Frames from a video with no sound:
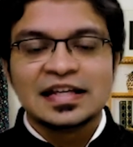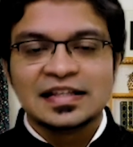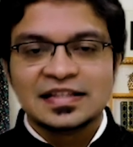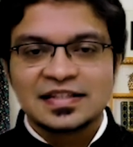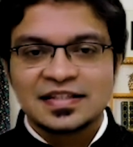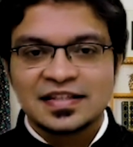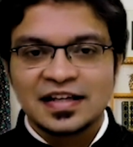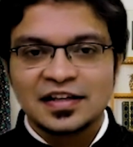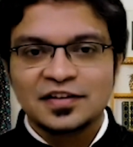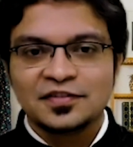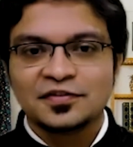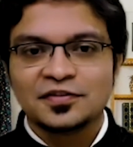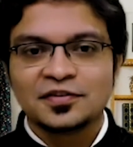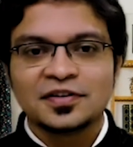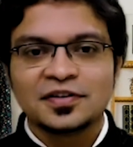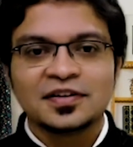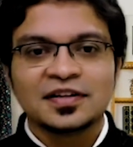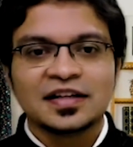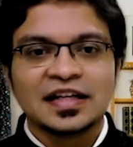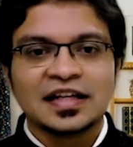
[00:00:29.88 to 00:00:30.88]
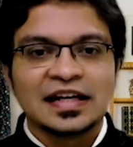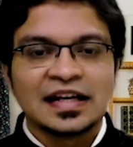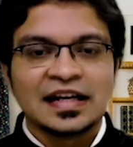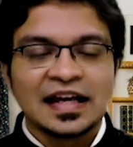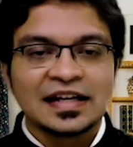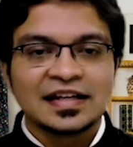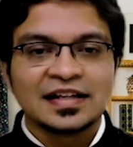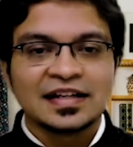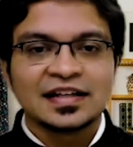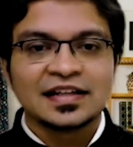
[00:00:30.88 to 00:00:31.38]
insightful,
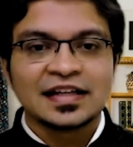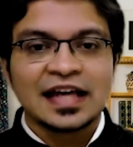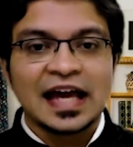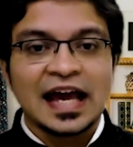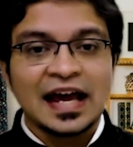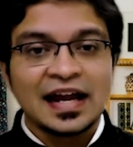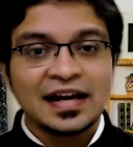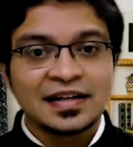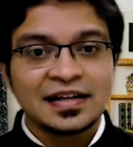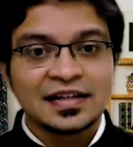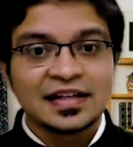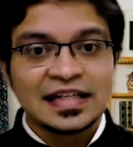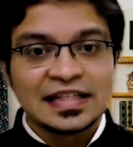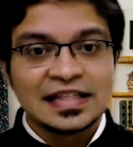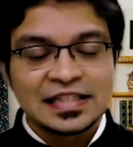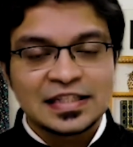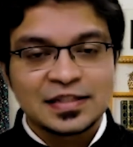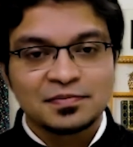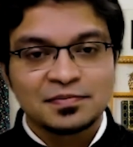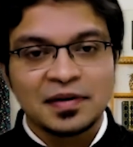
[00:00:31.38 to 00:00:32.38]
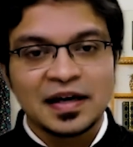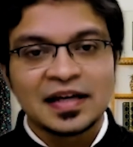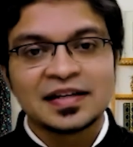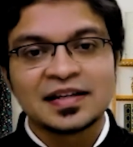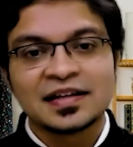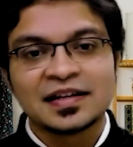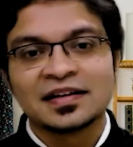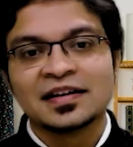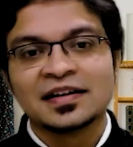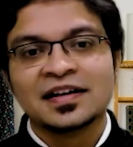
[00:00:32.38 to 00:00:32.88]
enlightening, and
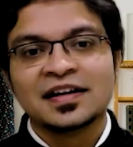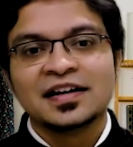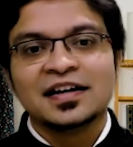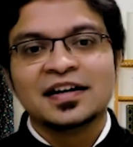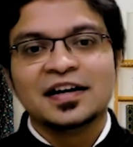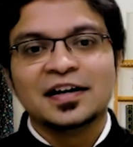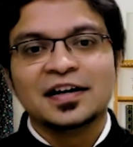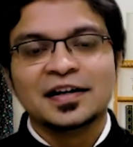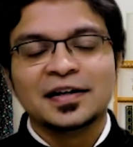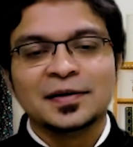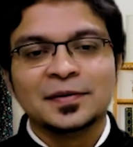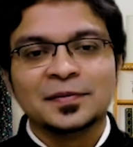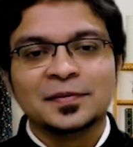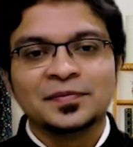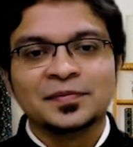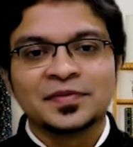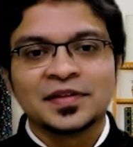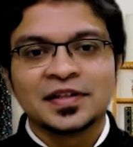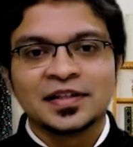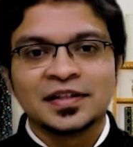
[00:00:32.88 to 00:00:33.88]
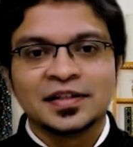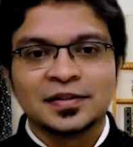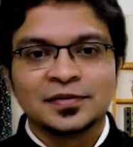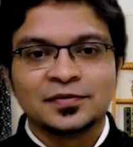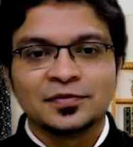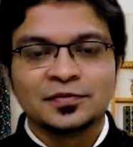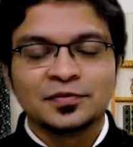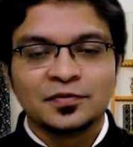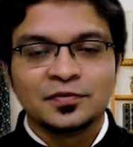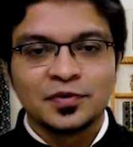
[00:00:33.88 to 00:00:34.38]
inspiring um,
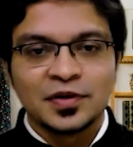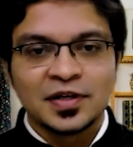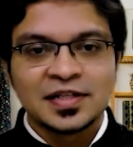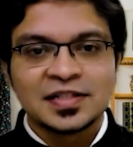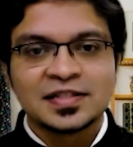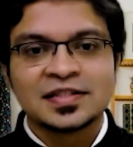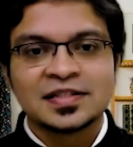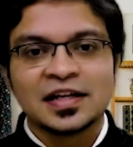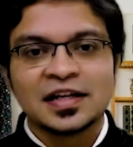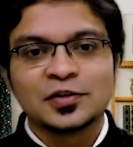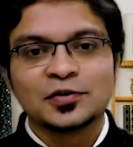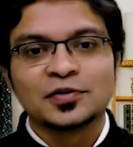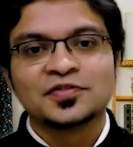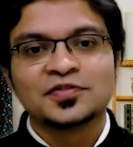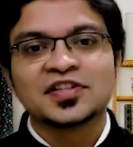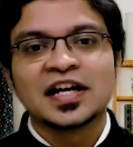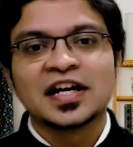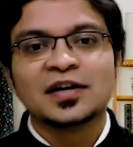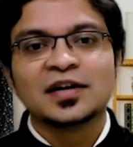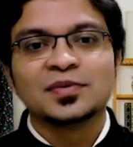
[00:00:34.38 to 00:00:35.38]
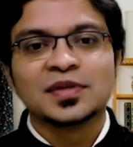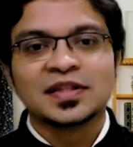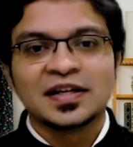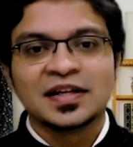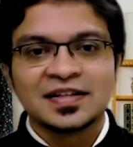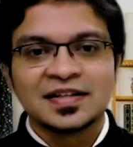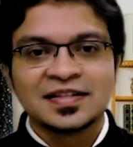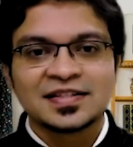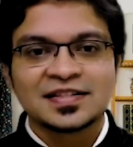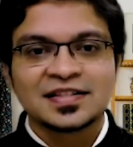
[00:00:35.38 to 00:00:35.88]
uh, words that you've shared with
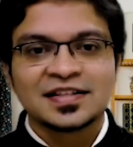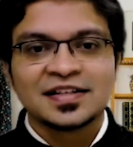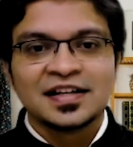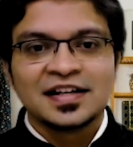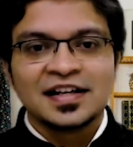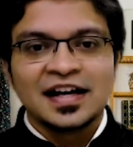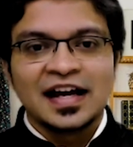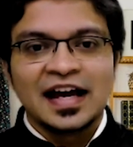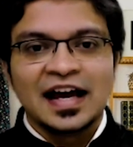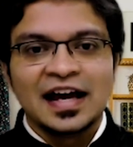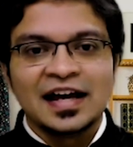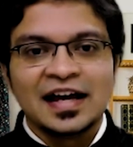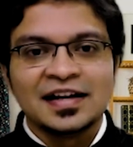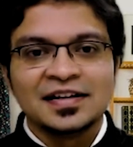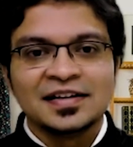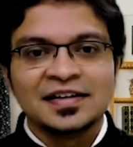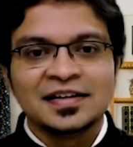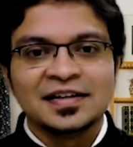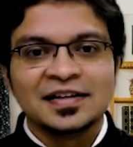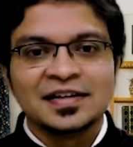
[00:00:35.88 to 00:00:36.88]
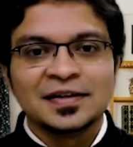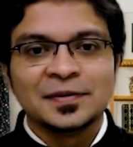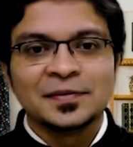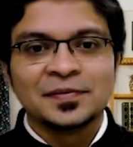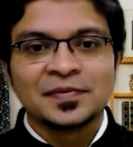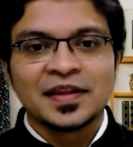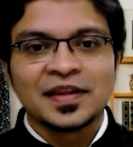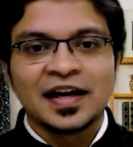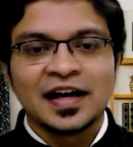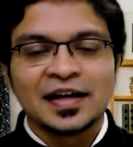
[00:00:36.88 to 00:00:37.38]
us. And
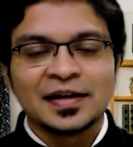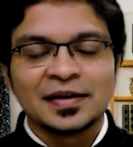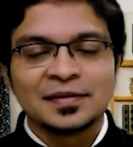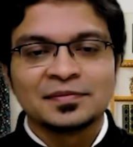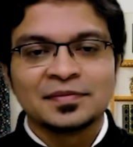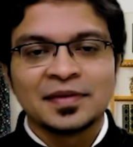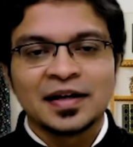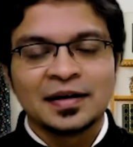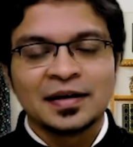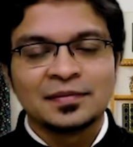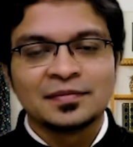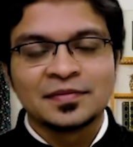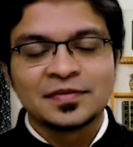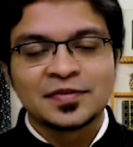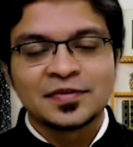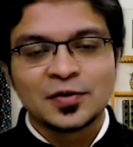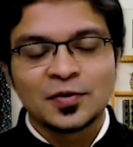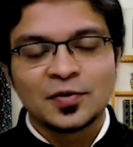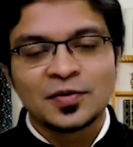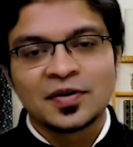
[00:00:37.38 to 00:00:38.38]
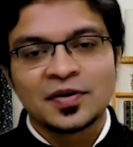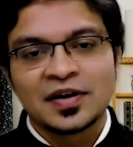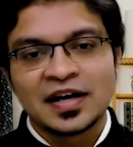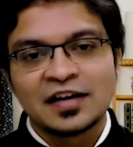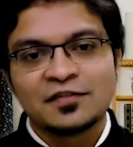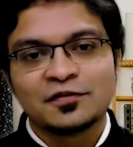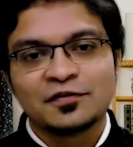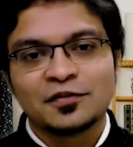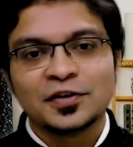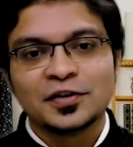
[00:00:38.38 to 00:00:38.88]
uh, I'm, I'm so
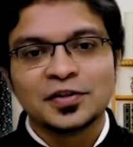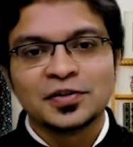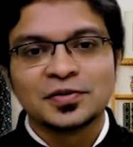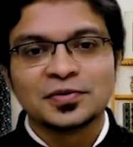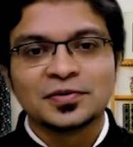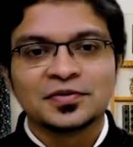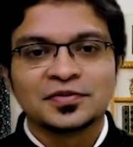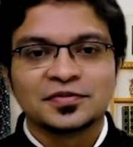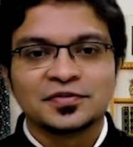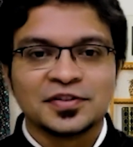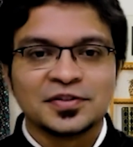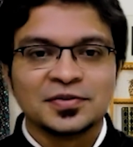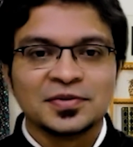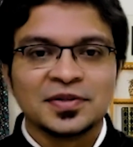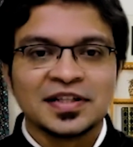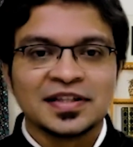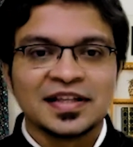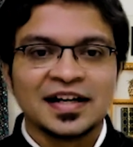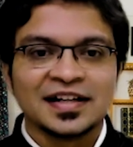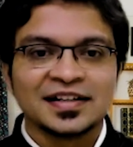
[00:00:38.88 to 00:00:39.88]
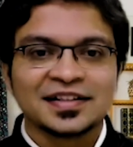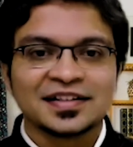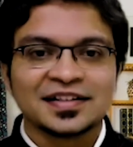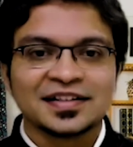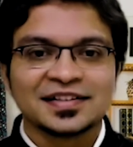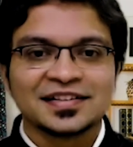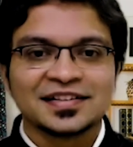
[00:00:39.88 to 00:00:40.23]
grateful to you for doing that.